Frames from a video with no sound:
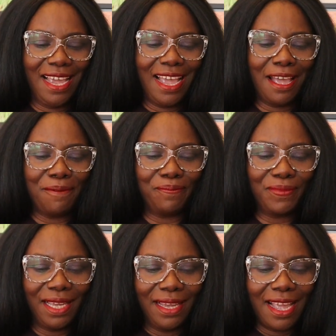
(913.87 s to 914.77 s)
And
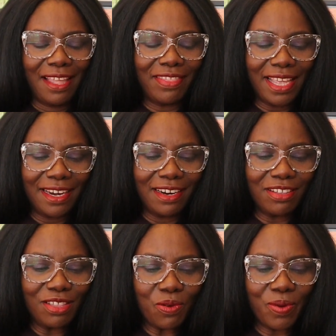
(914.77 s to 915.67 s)
then
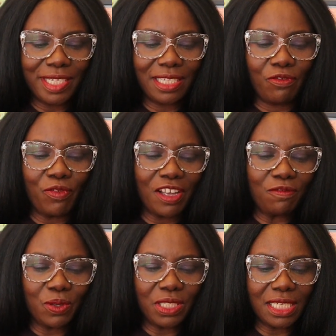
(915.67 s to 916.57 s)
another question,
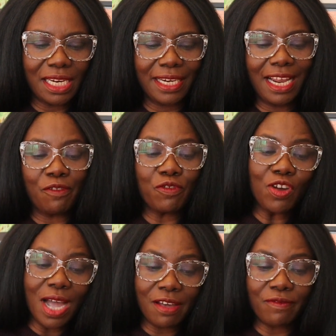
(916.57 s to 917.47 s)
5.9, have
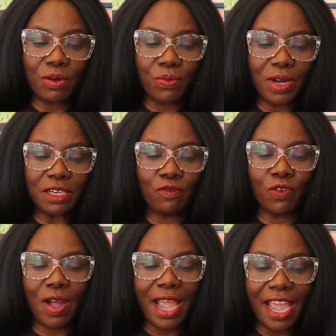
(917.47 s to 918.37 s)
you ever worked
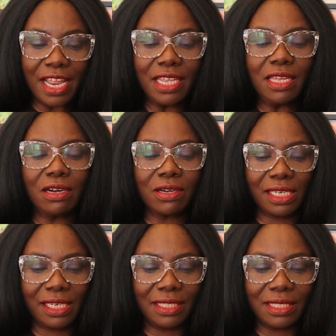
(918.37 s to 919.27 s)
for any
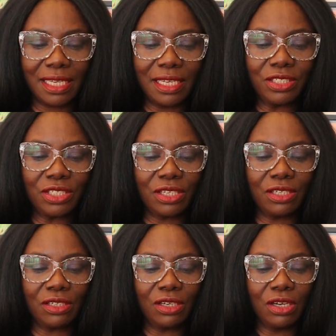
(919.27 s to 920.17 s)

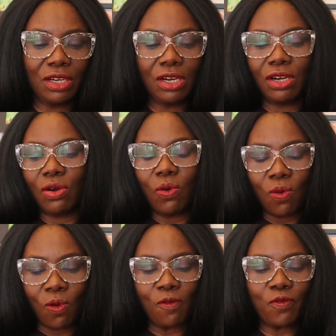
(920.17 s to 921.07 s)
organization
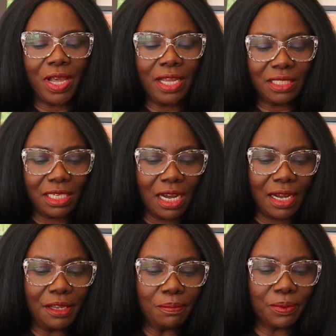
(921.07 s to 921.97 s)
of a
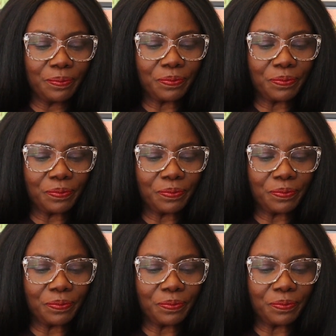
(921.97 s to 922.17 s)
type